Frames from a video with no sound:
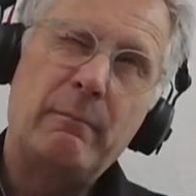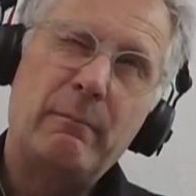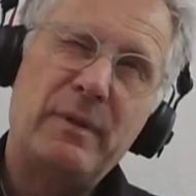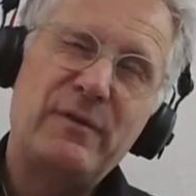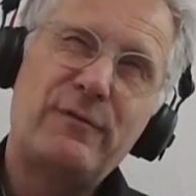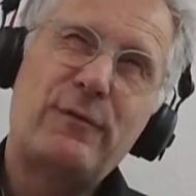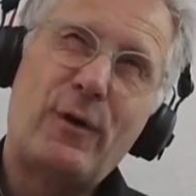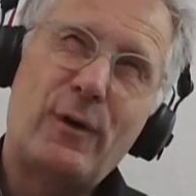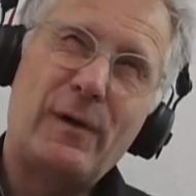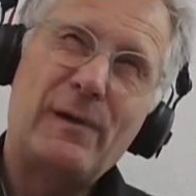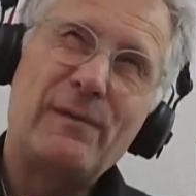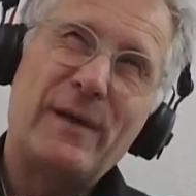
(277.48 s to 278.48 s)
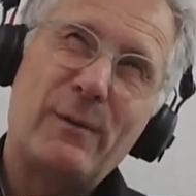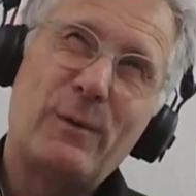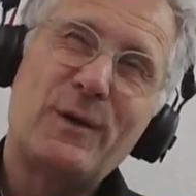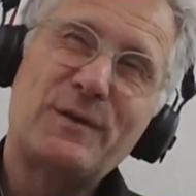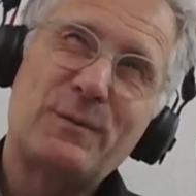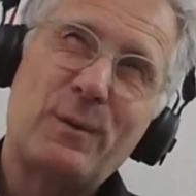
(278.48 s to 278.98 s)
Before there
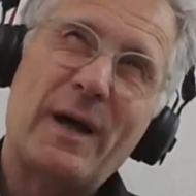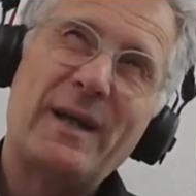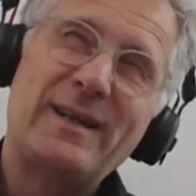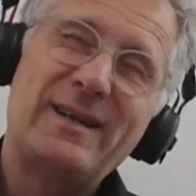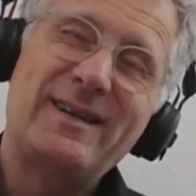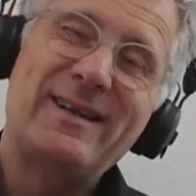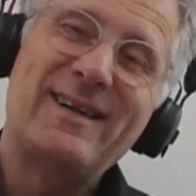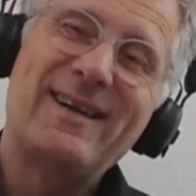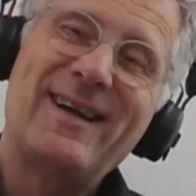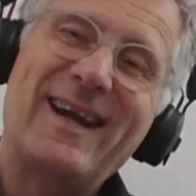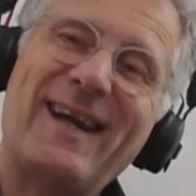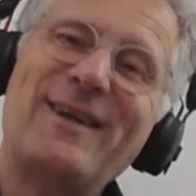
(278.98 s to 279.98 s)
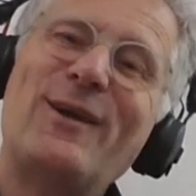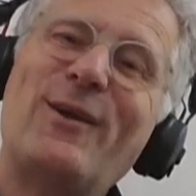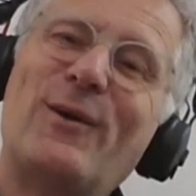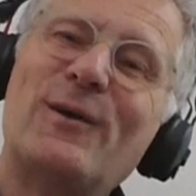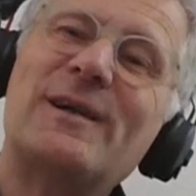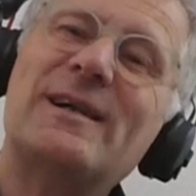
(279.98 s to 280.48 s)
was one
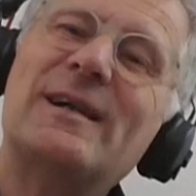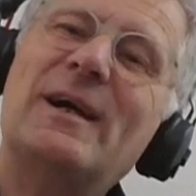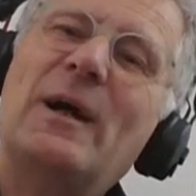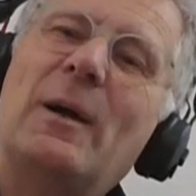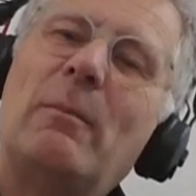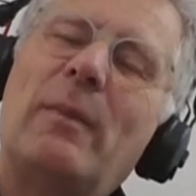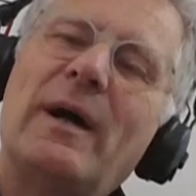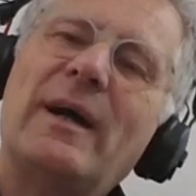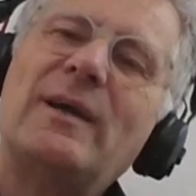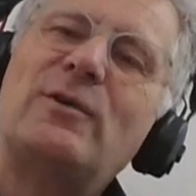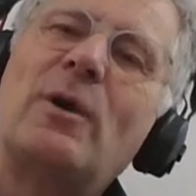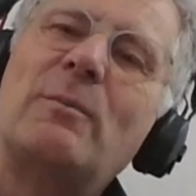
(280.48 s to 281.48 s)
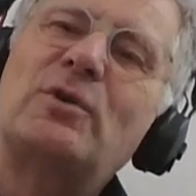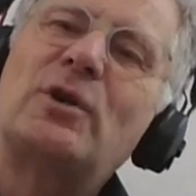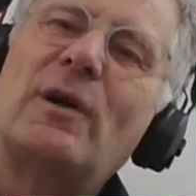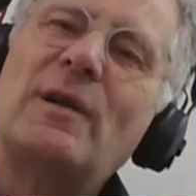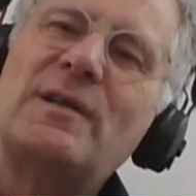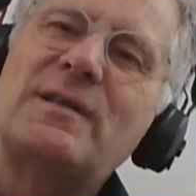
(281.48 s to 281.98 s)
analog by Tom
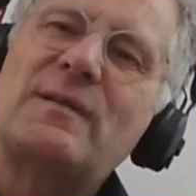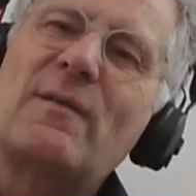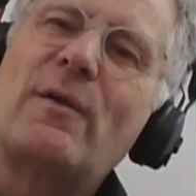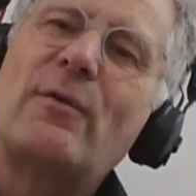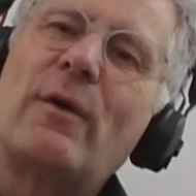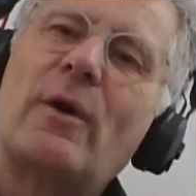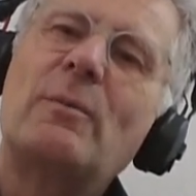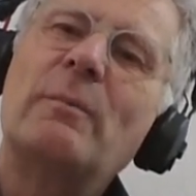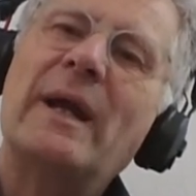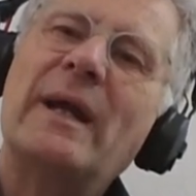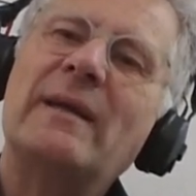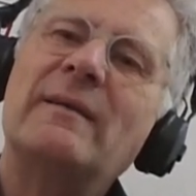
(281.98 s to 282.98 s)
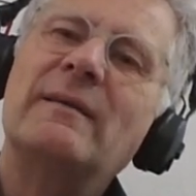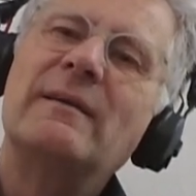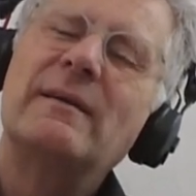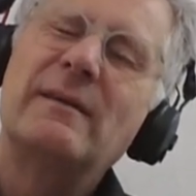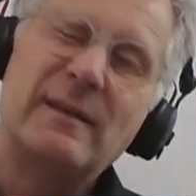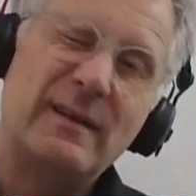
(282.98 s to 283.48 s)
Scholz, the rock man,
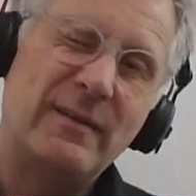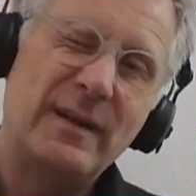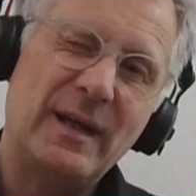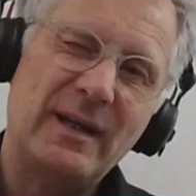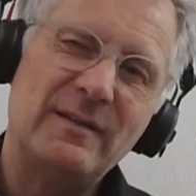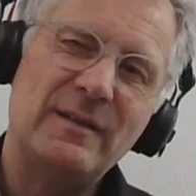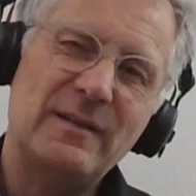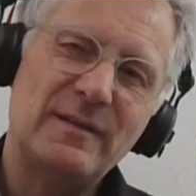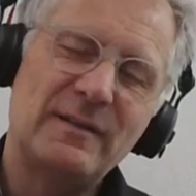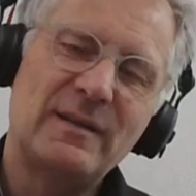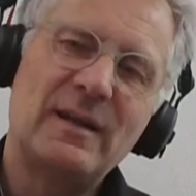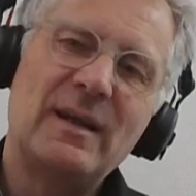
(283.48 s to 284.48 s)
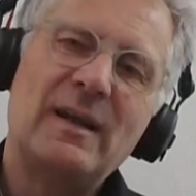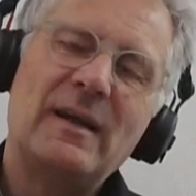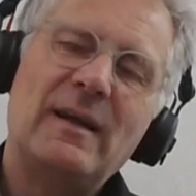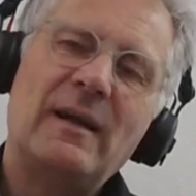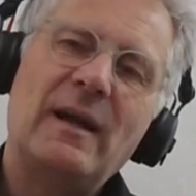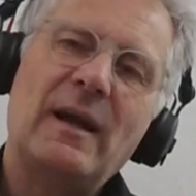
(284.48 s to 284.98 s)
in the 80s.
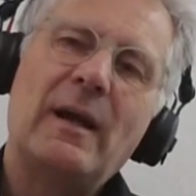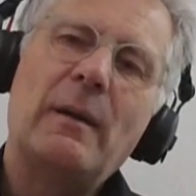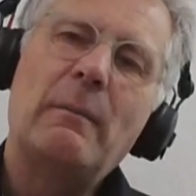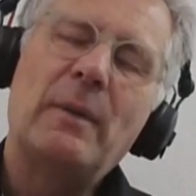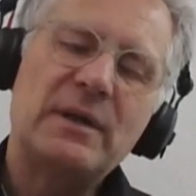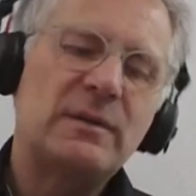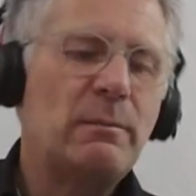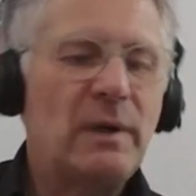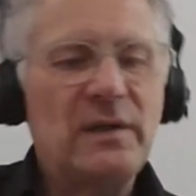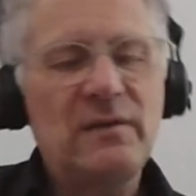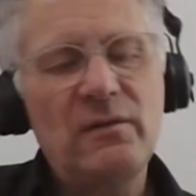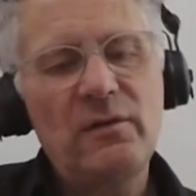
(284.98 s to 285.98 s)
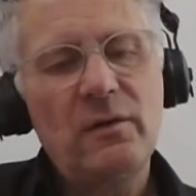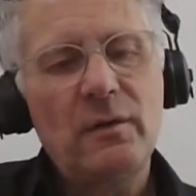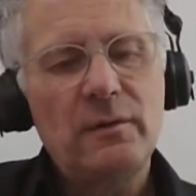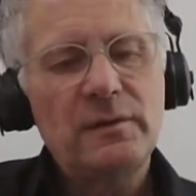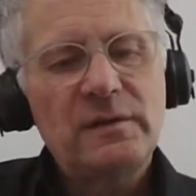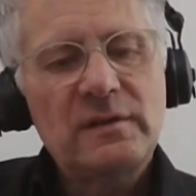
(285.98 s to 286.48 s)
Yeah, but
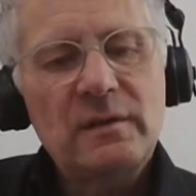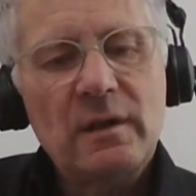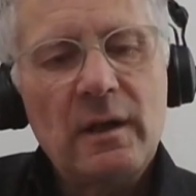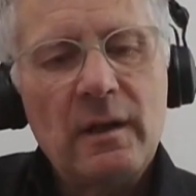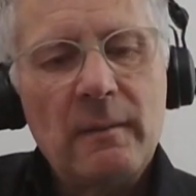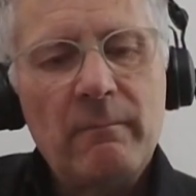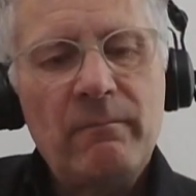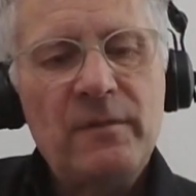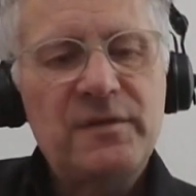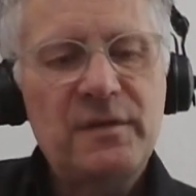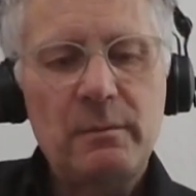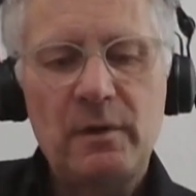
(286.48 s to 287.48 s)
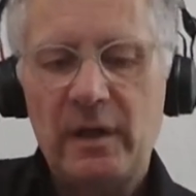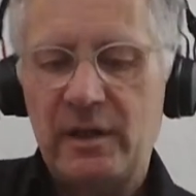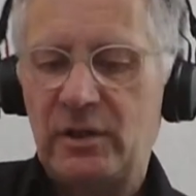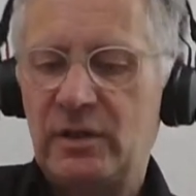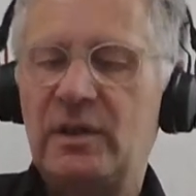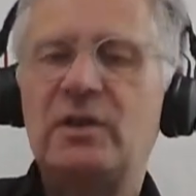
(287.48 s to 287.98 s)
those
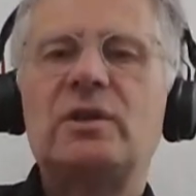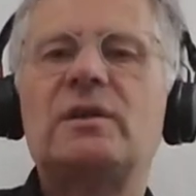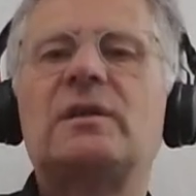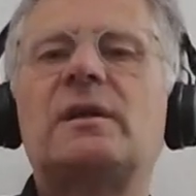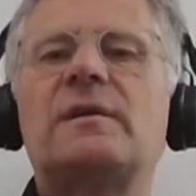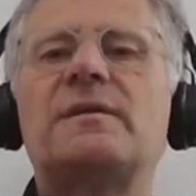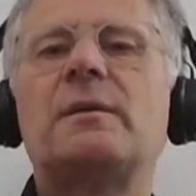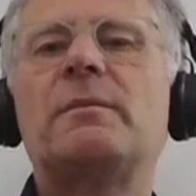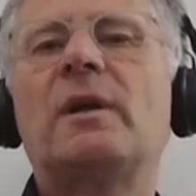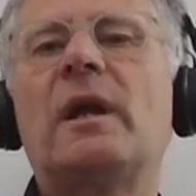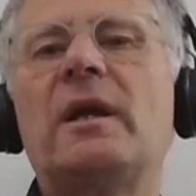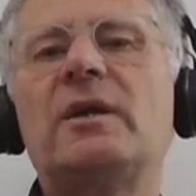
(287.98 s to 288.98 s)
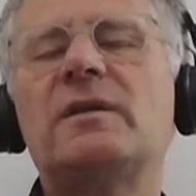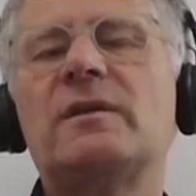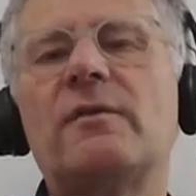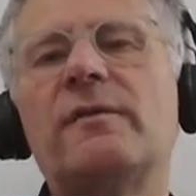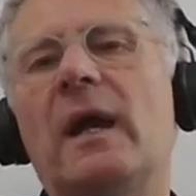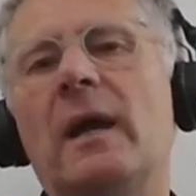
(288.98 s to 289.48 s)
digital simulations
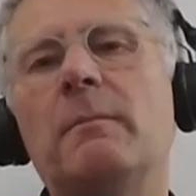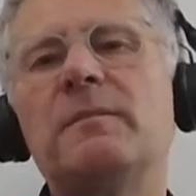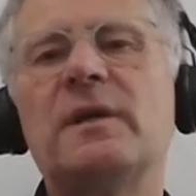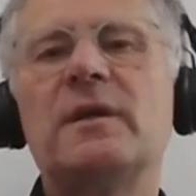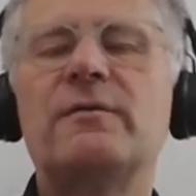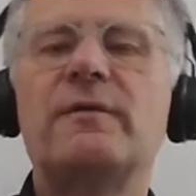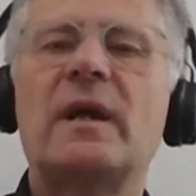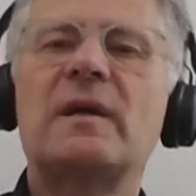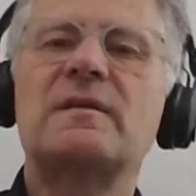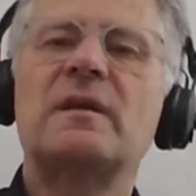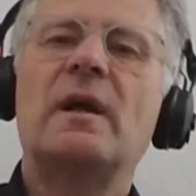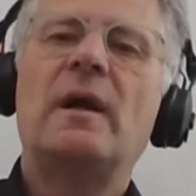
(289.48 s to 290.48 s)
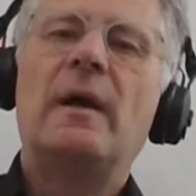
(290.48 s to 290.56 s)
of amps and effects,